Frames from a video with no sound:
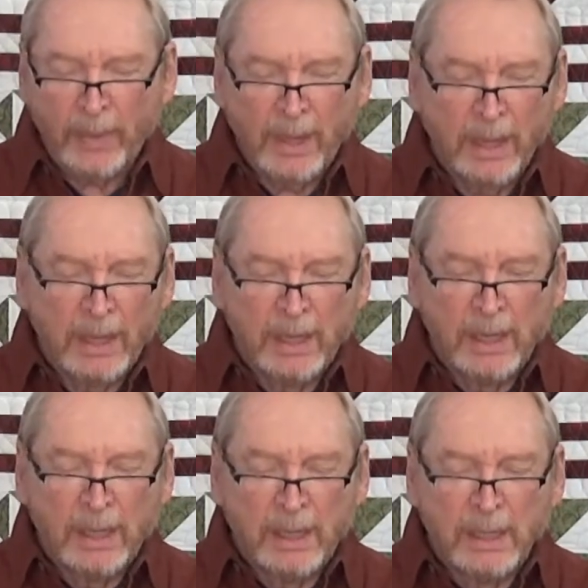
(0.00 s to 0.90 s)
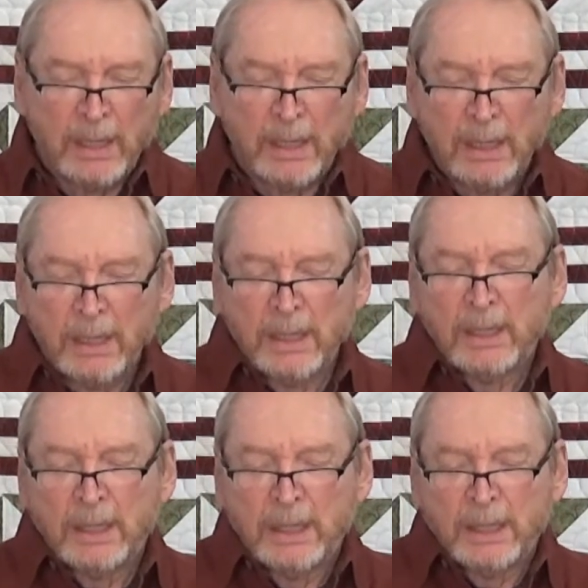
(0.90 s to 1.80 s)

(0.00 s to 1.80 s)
Nobody speaks.